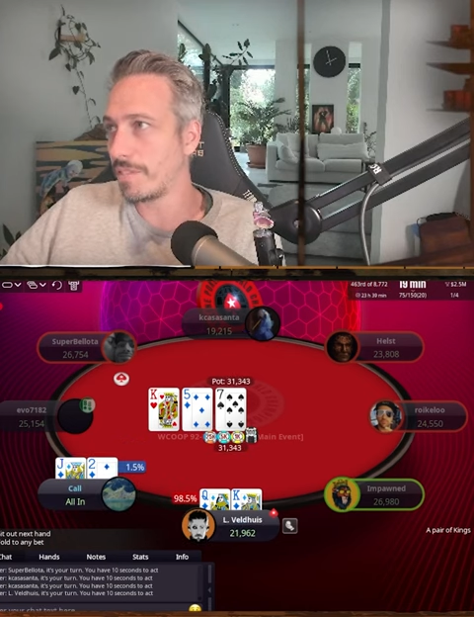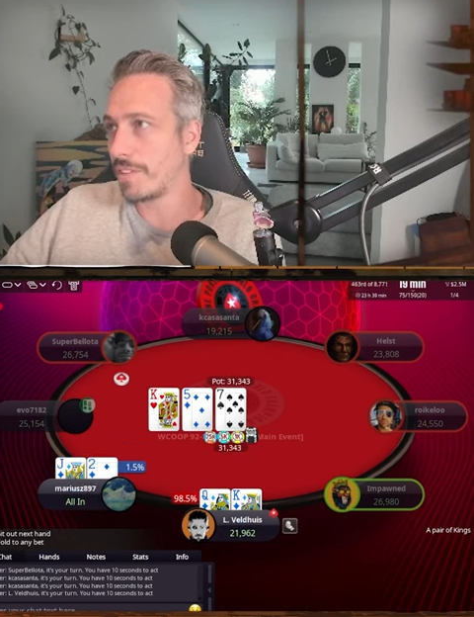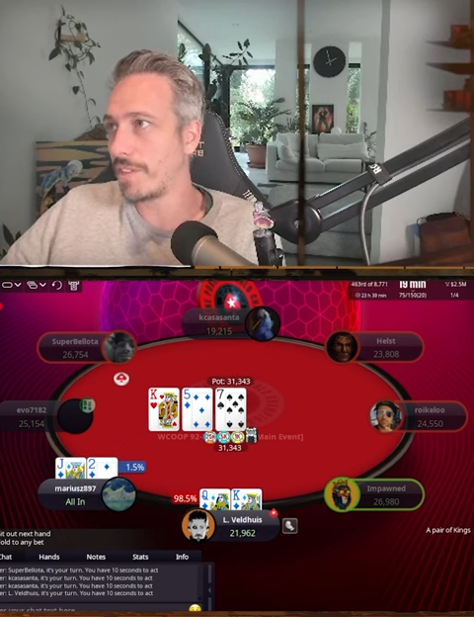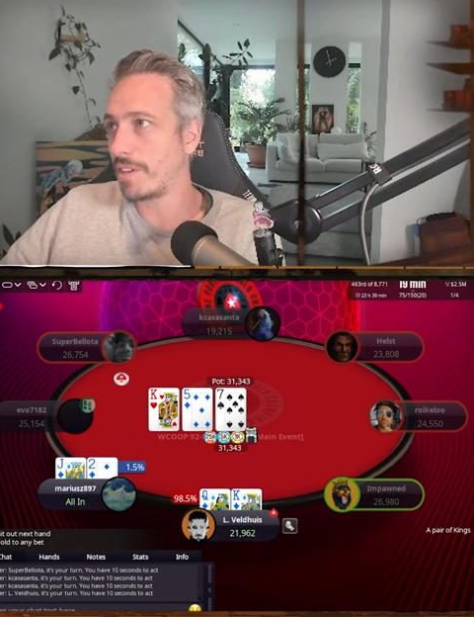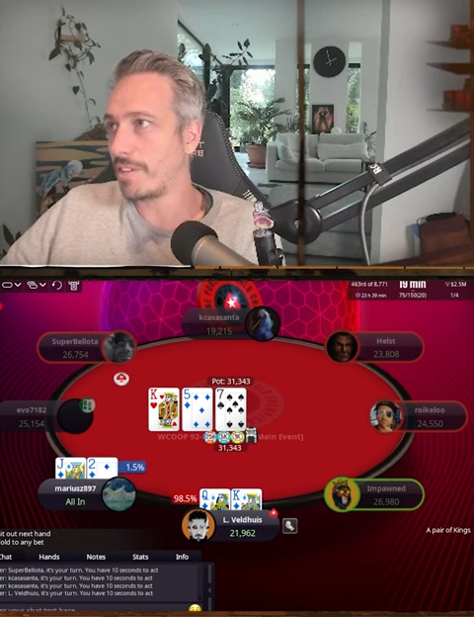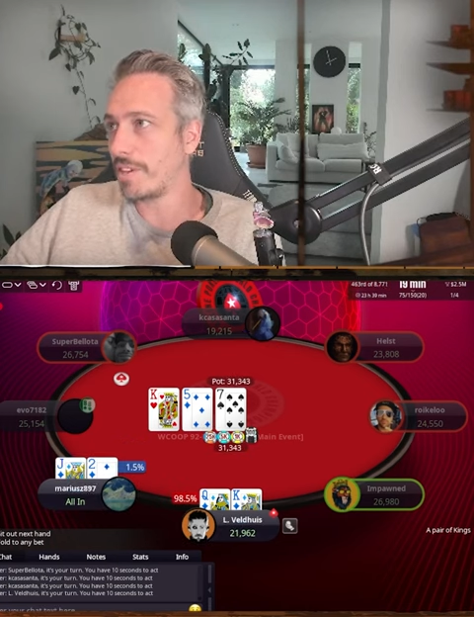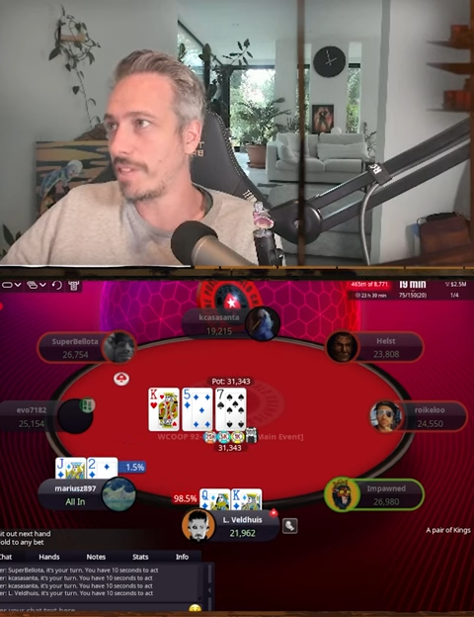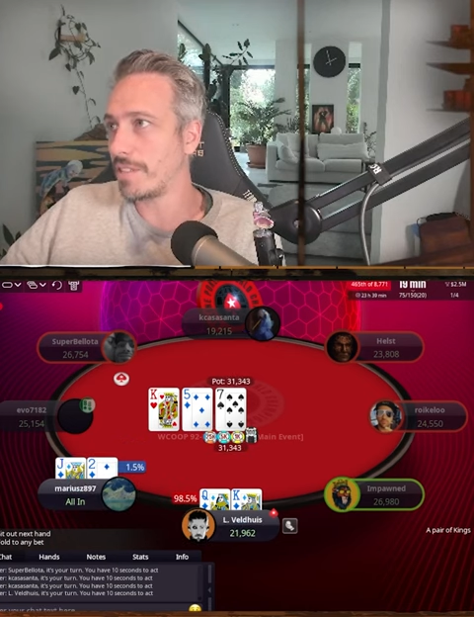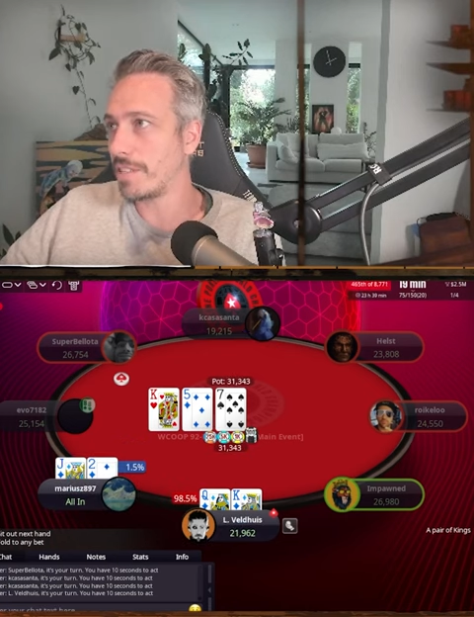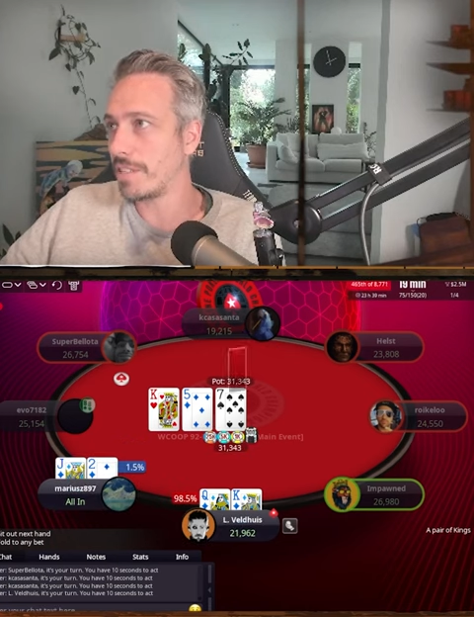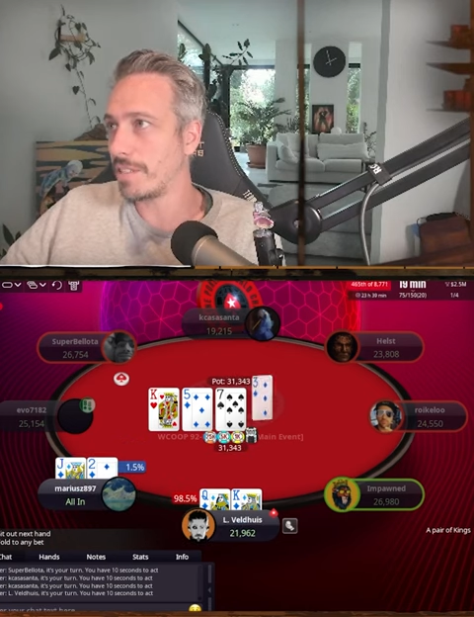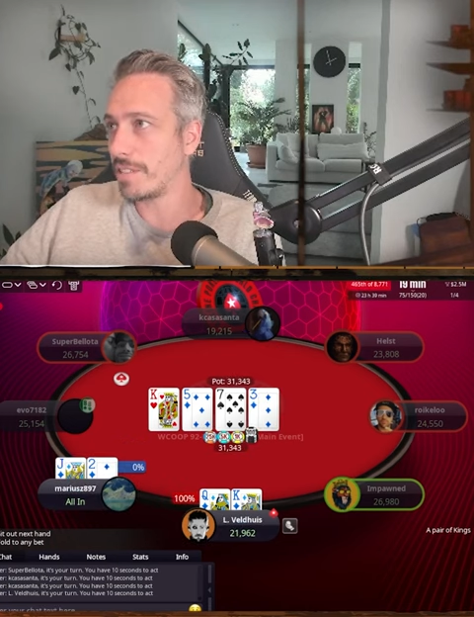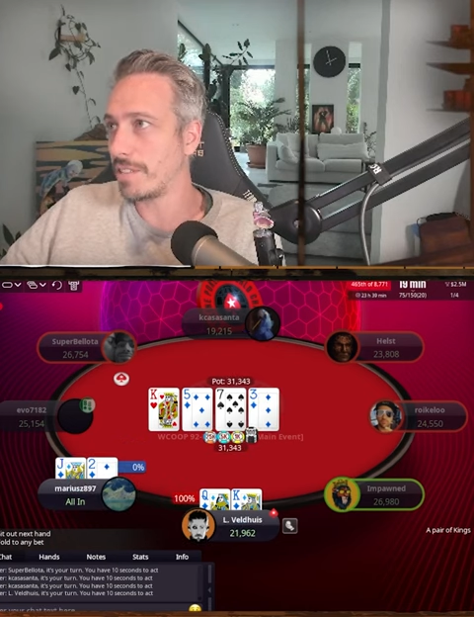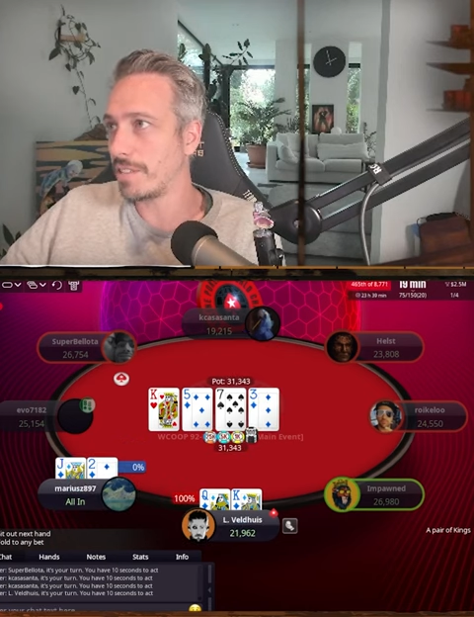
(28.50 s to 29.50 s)
All right,
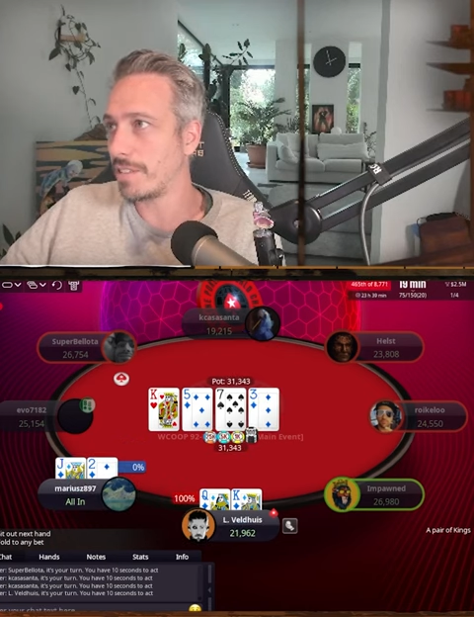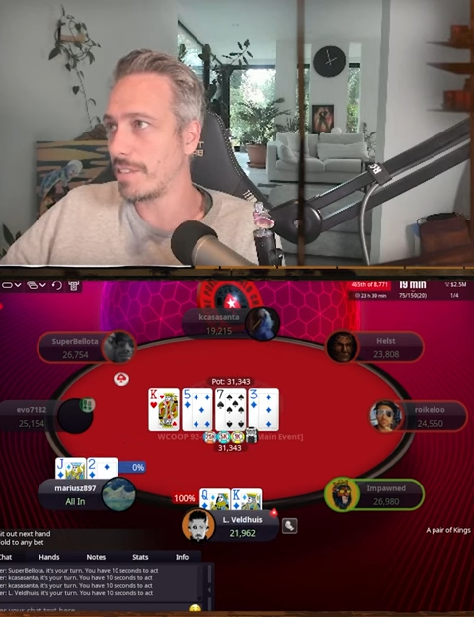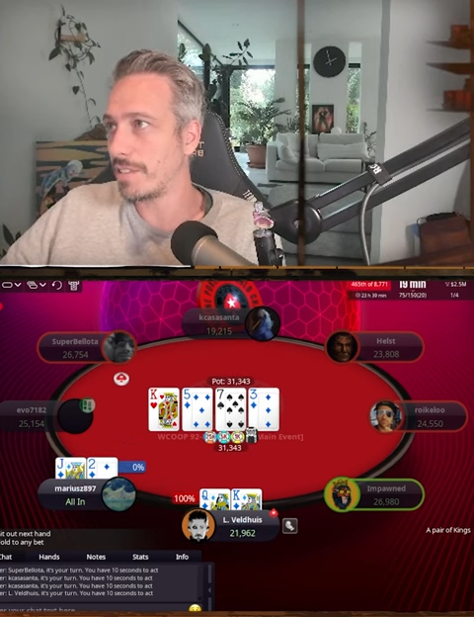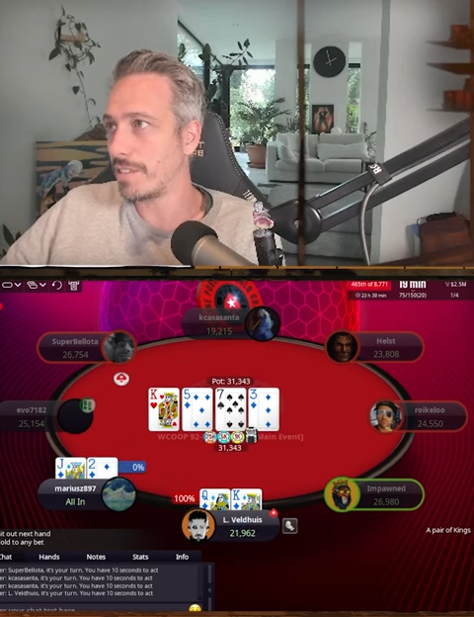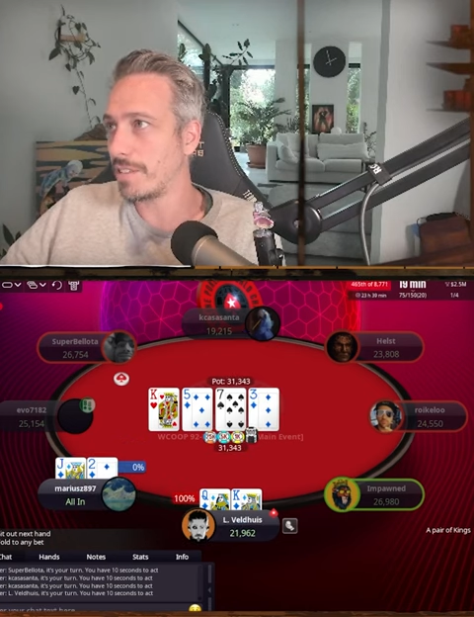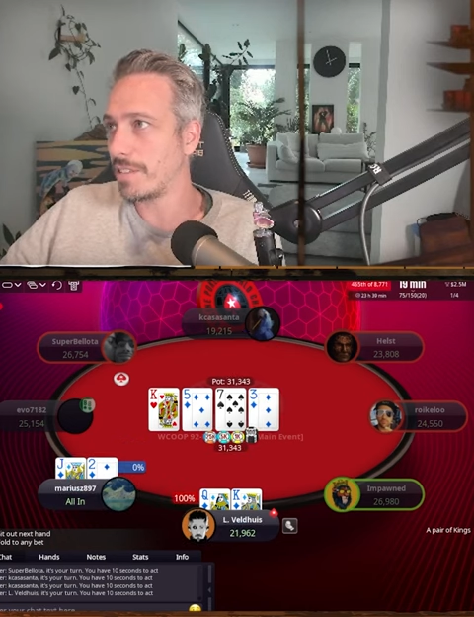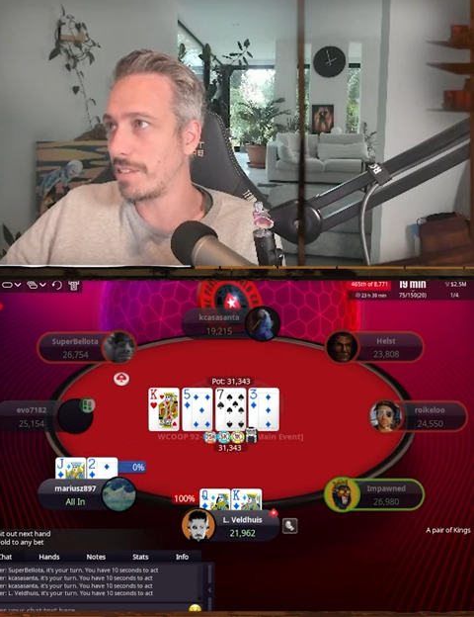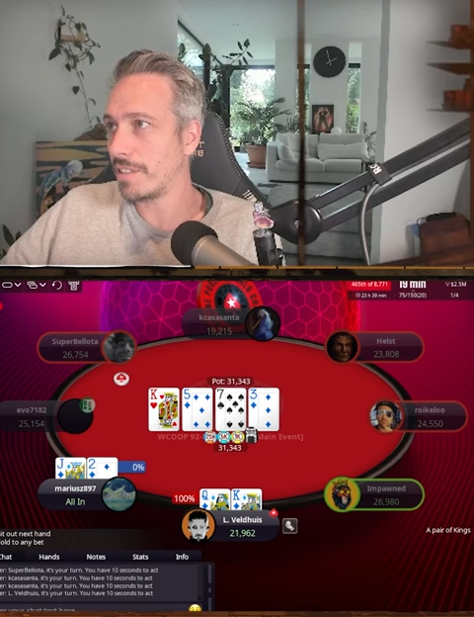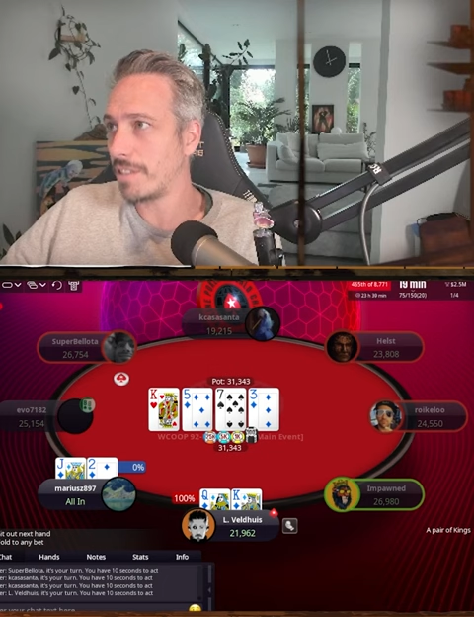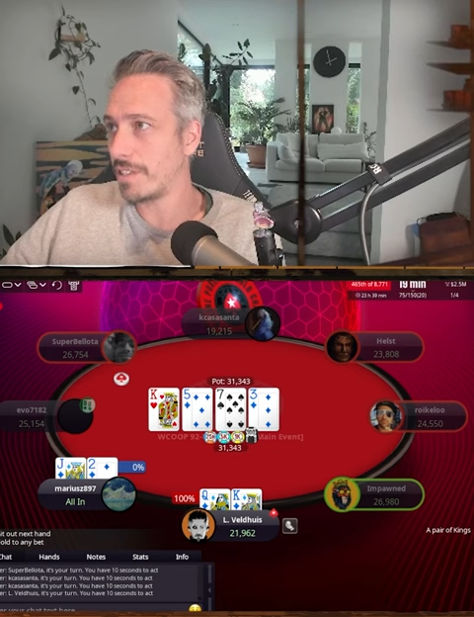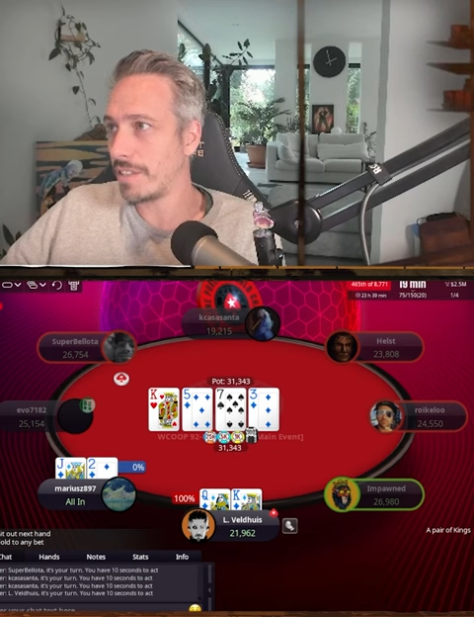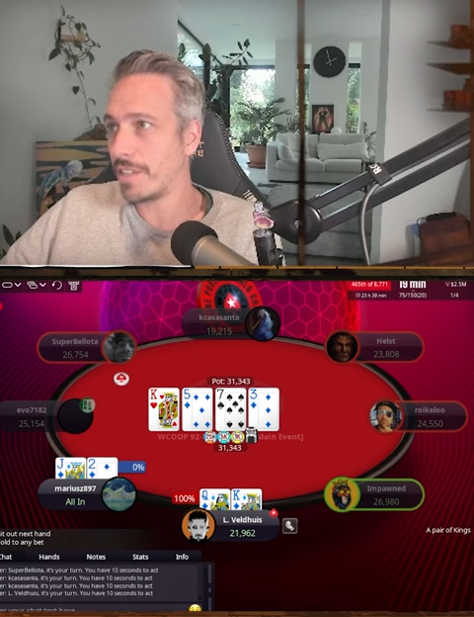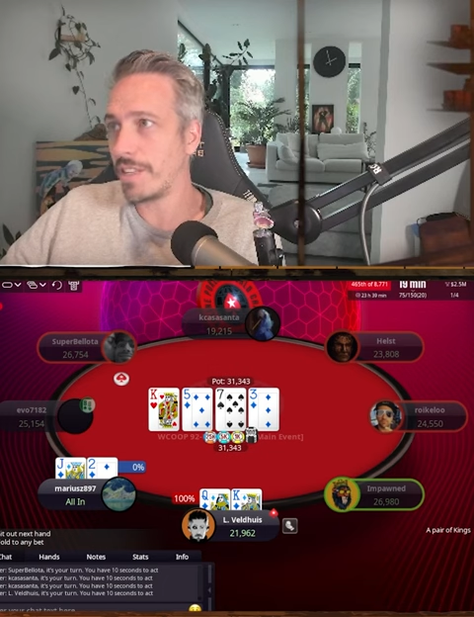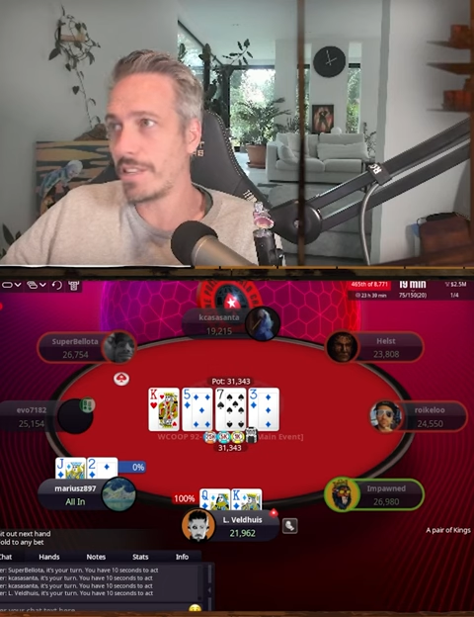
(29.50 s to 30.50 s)
then.
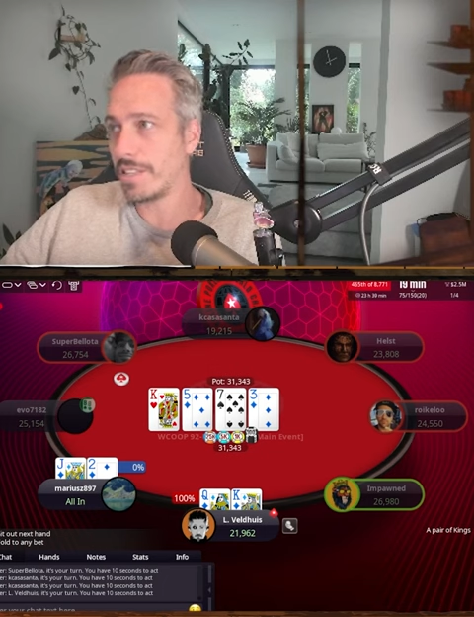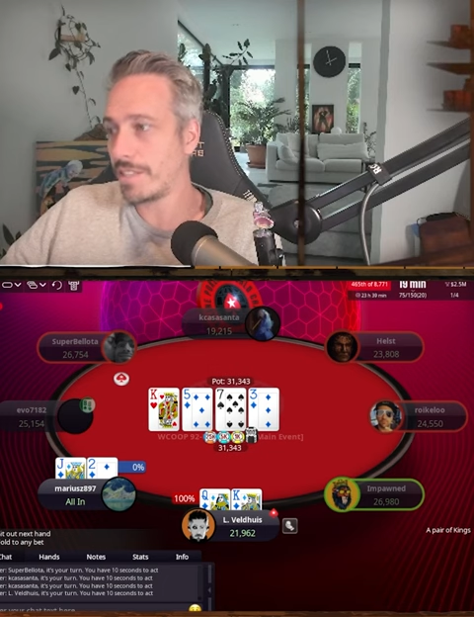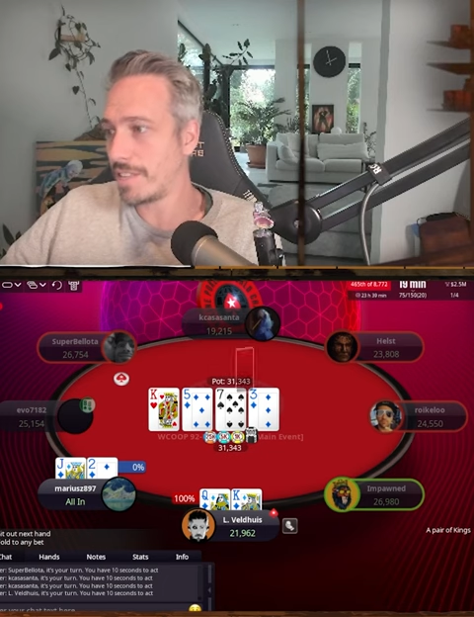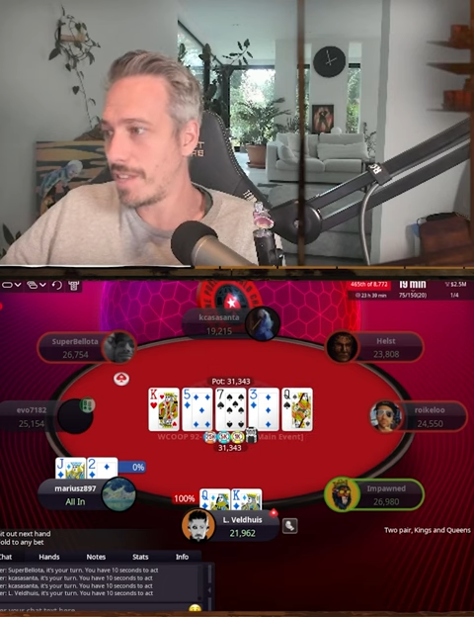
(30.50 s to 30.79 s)
And